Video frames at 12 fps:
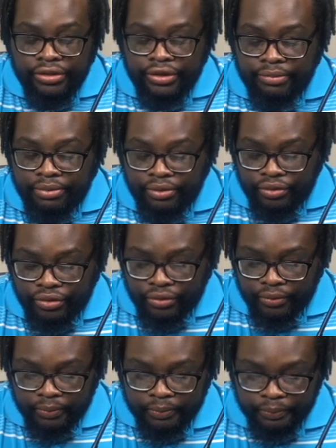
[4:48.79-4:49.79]
their booth.
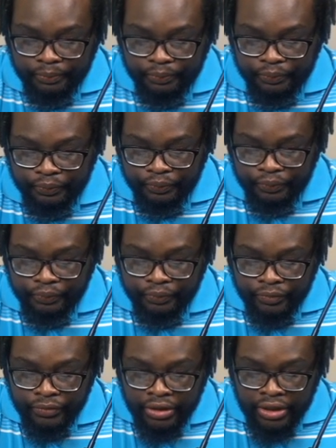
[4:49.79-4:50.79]

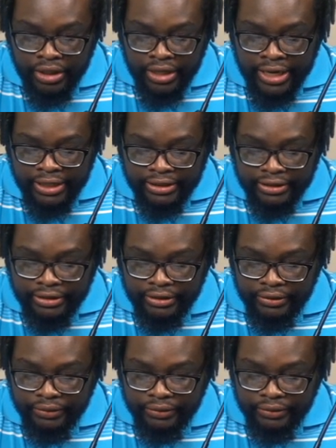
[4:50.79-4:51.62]
Next,